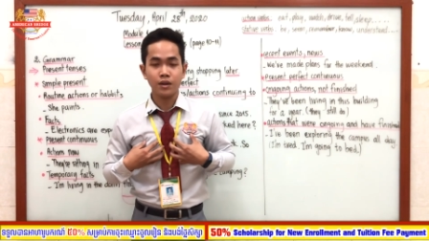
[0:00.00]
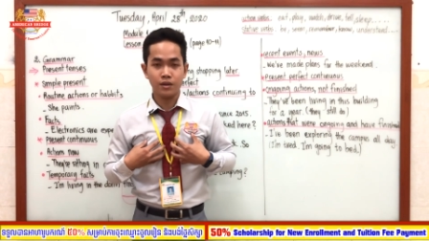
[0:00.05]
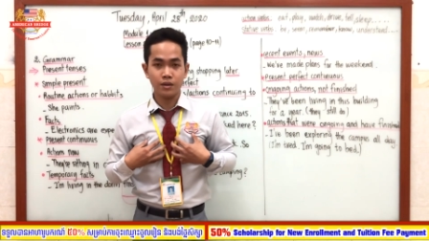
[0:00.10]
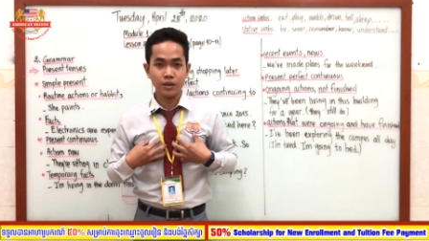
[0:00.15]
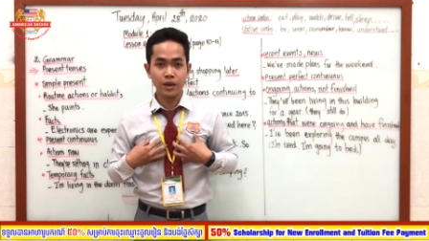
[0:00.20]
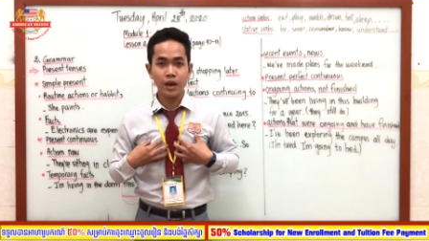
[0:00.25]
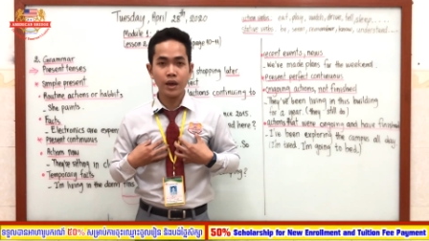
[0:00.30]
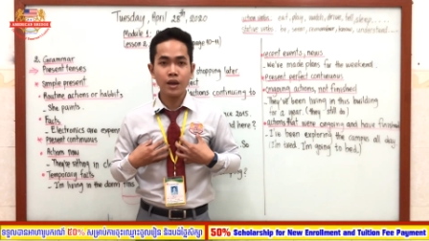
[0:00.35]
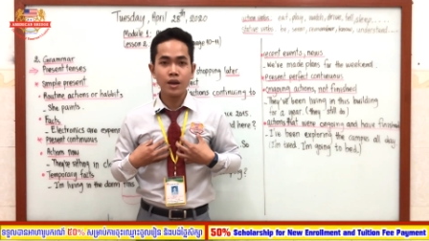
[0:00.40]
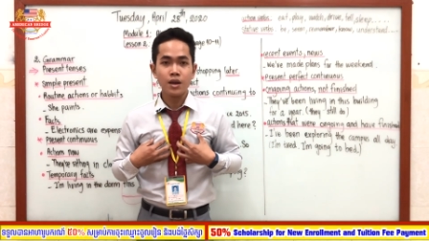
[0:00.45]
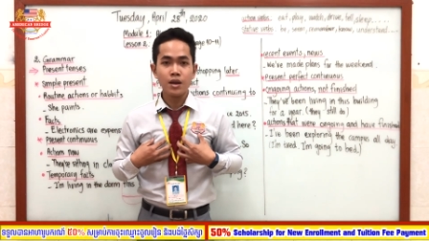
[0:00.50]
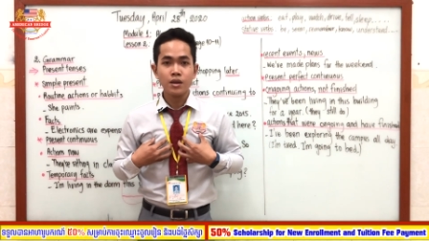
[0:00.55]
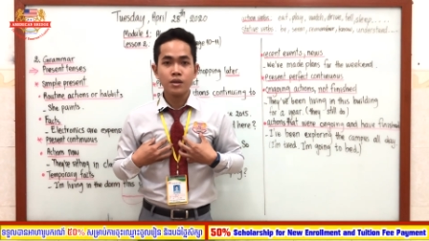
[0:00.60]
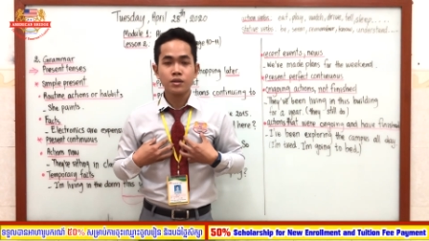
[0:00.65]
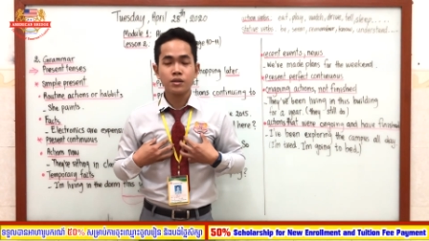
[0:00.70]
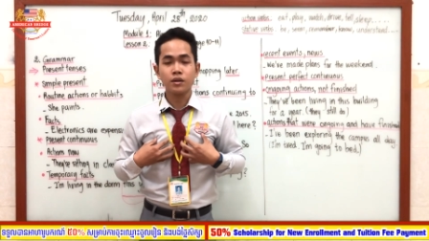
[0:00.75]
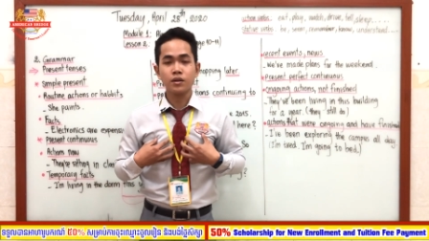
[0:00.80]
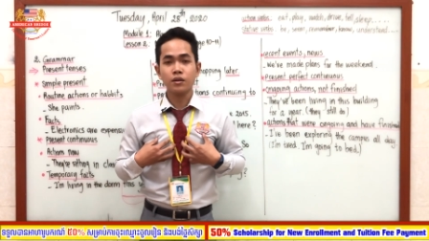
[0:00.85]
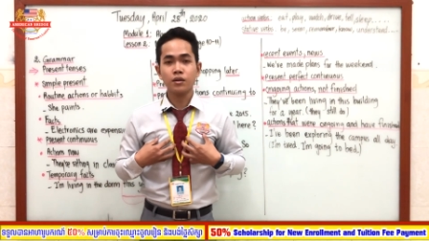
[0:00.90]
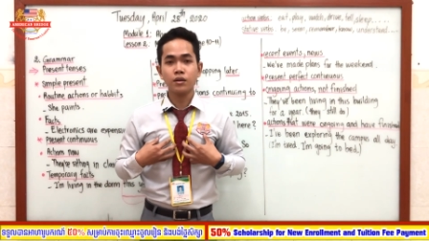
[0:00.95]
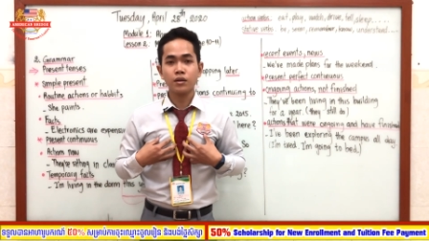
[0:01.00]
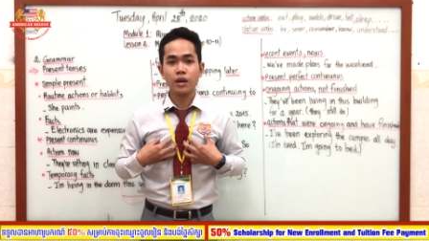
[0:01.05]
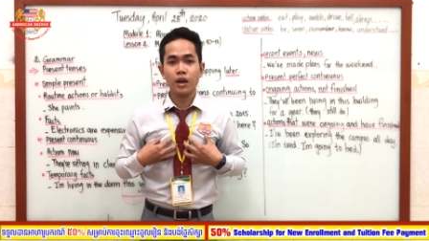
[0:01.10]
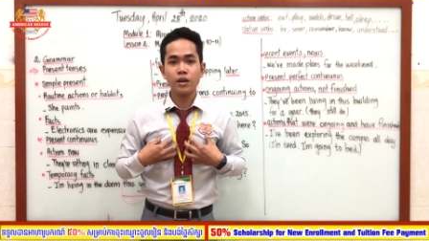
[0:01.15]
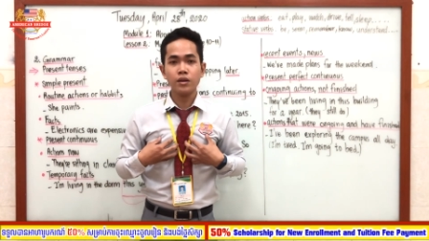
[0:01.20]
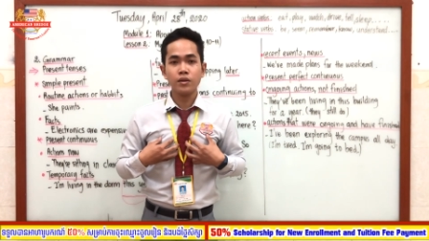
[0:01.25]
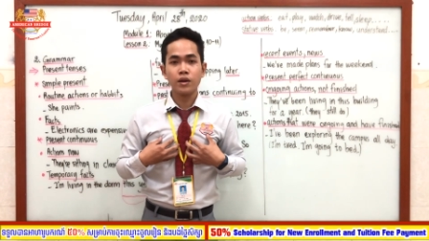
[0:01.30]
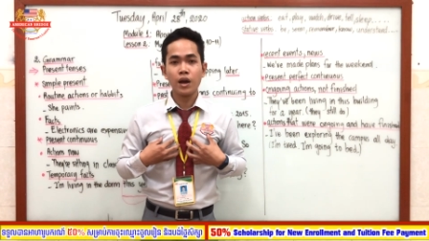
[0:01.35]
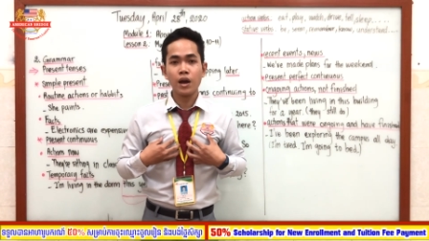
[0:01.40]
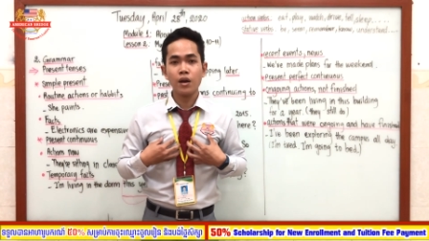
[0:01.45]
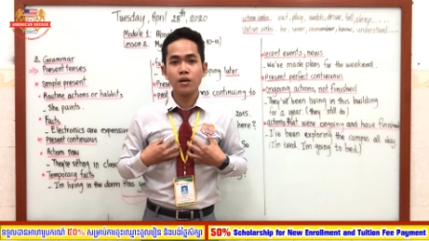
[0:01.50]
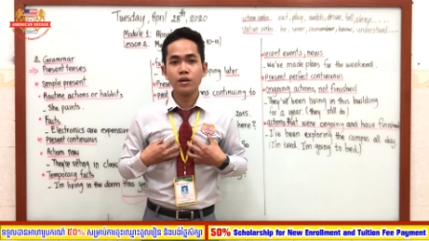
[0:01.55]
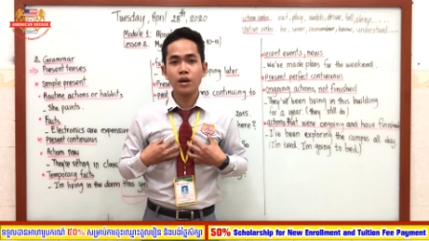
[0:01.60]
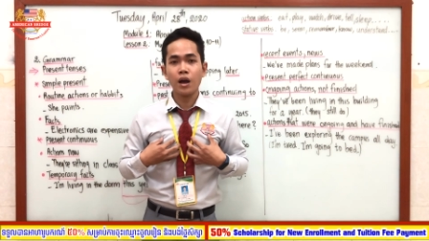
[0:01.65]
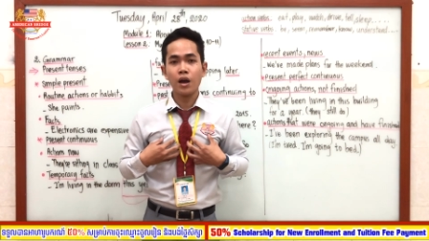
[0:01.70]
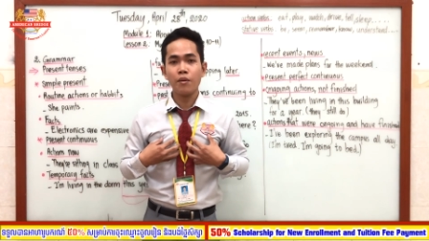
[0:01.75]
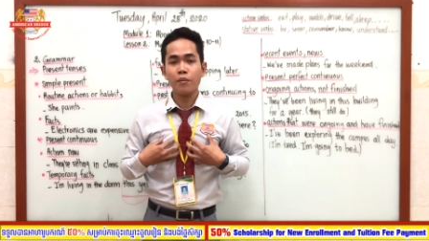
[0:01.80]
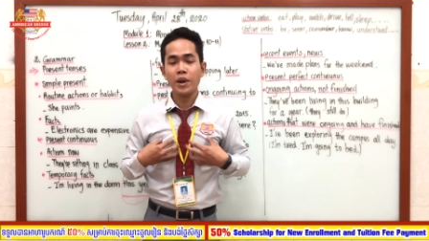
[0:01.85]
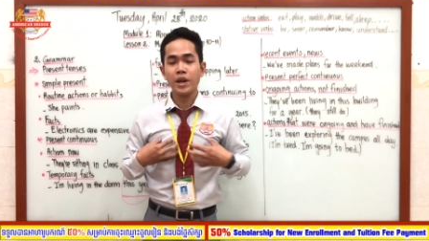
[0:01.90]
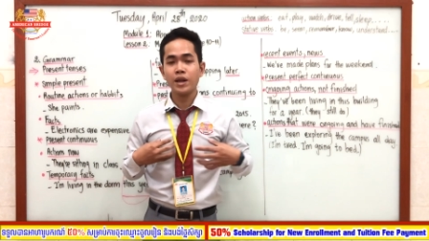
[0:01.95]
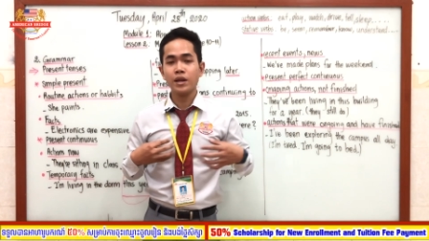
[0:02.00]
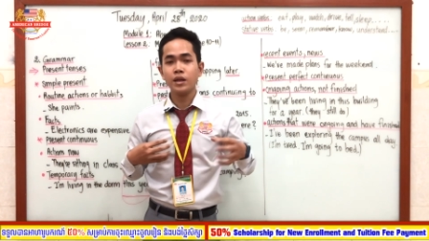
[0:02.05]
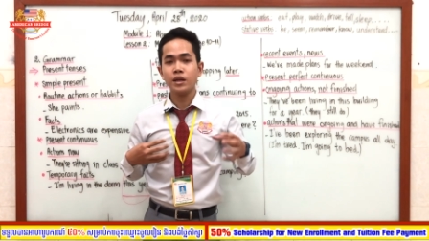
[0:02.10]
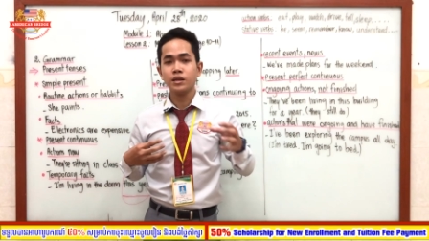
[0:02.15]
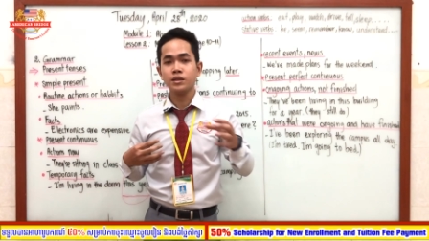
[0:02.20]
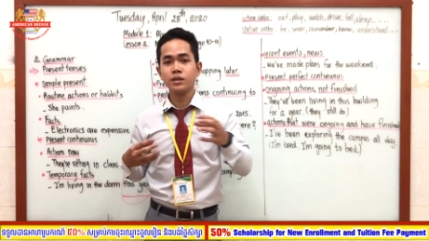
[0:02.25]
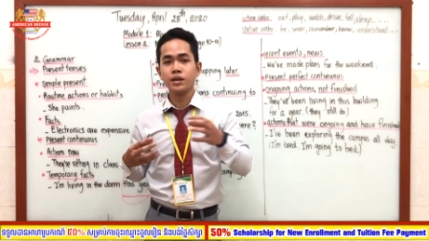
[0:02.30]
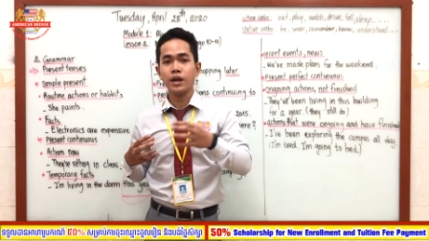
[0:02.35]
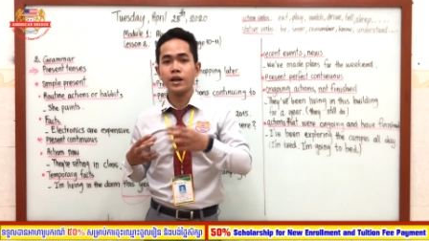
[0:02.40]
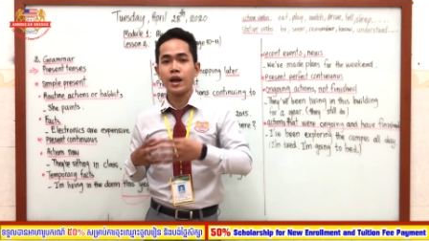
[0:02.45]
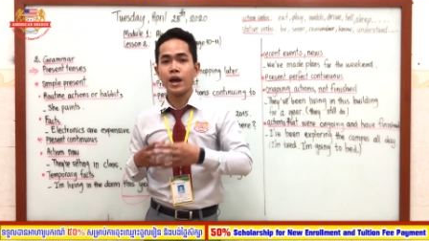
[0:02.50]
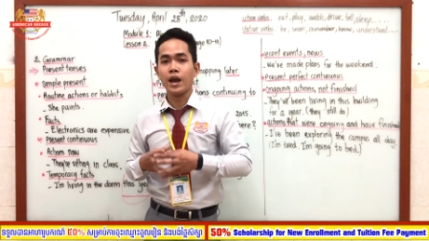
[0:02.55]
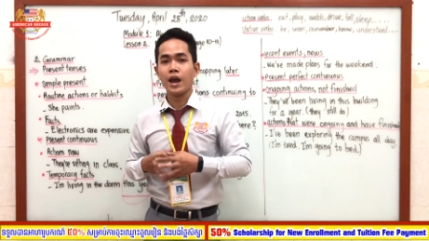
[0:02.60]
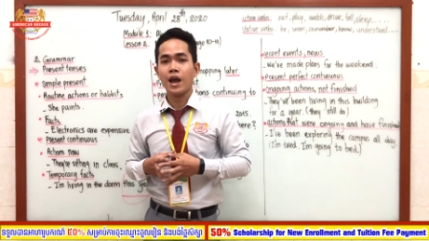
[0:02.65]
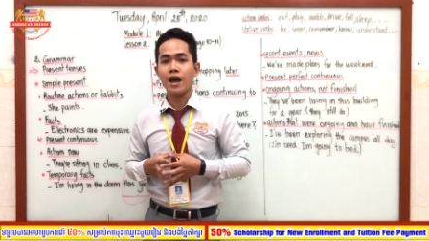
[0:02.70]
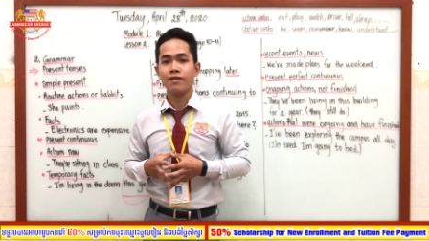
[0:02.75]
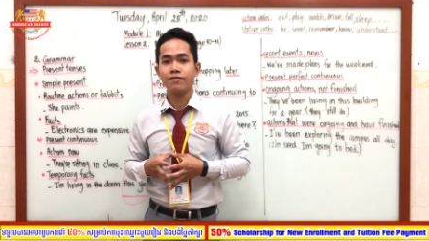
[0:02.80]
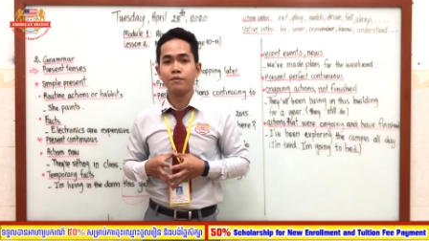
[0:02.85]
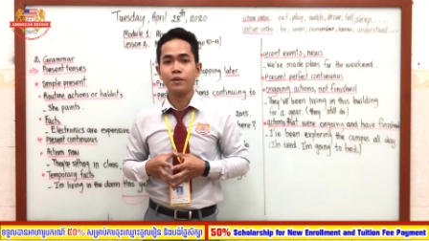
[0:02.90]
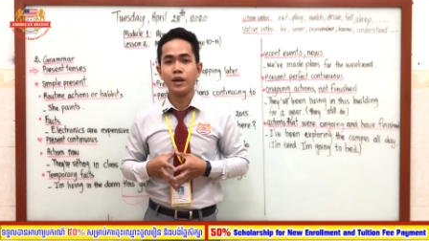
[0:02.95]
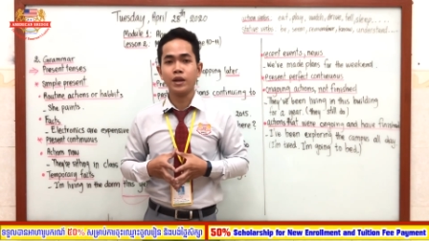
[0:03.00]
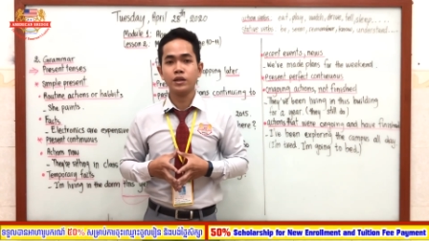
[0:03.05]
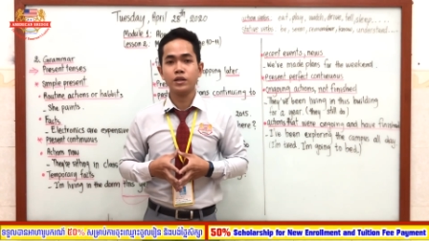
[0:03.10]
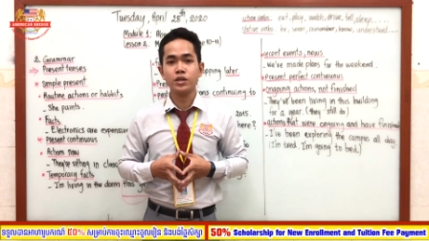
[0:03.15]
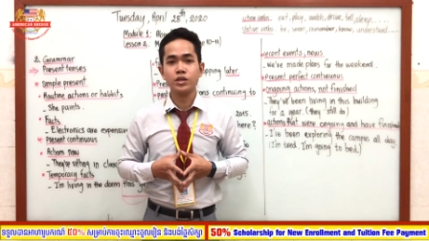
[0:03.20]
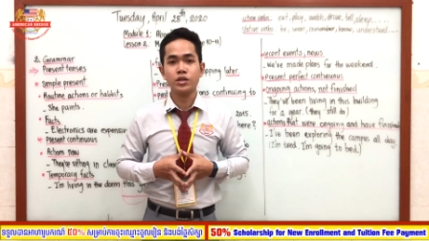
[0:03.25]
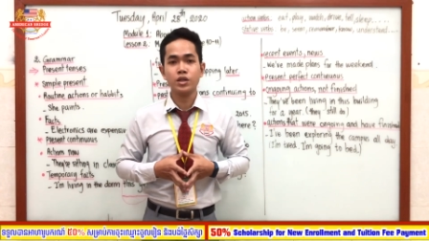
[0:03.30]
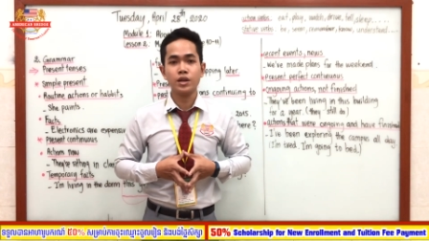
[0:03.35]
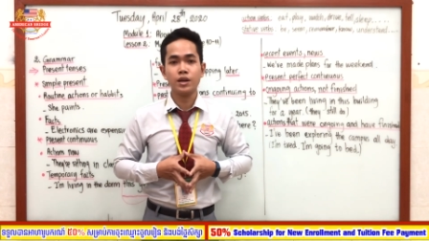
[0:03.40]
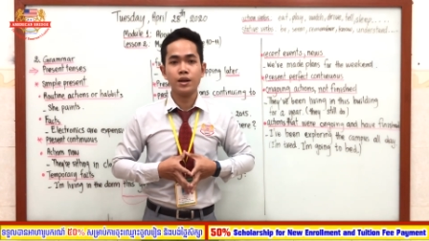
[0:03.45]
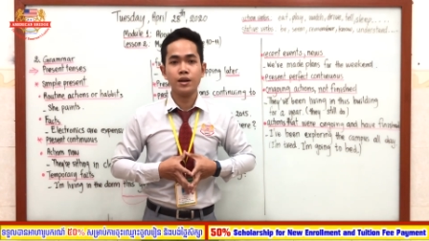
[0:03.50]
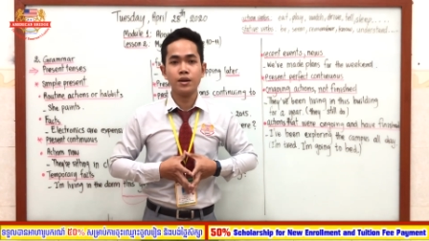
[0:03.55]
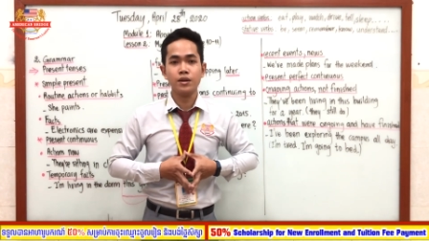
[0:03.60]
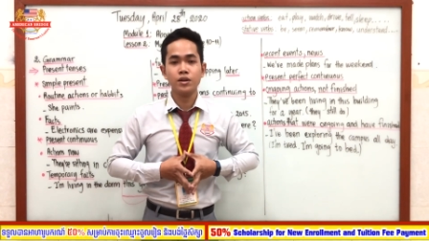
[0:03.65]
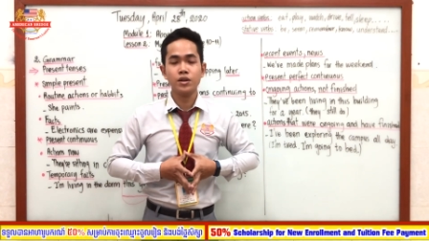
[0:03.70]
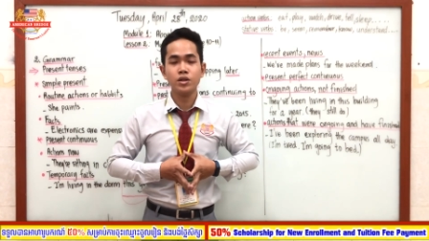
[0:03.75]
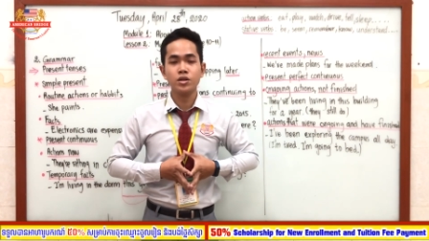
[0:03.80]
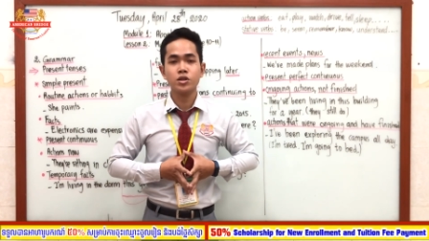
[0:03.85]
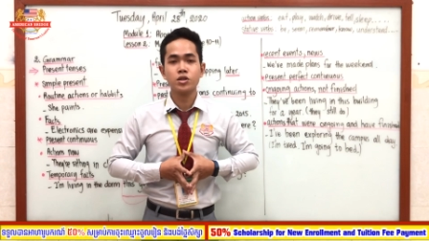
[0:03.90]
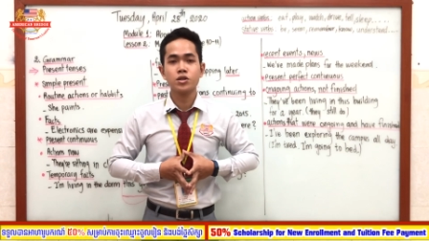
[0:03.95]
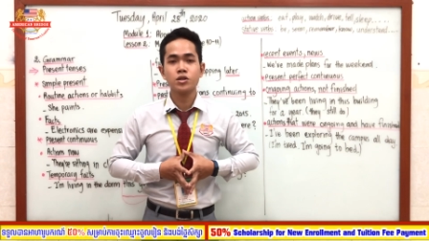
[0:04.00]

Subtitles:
Okay, so can you count how many years that I have been teaching English?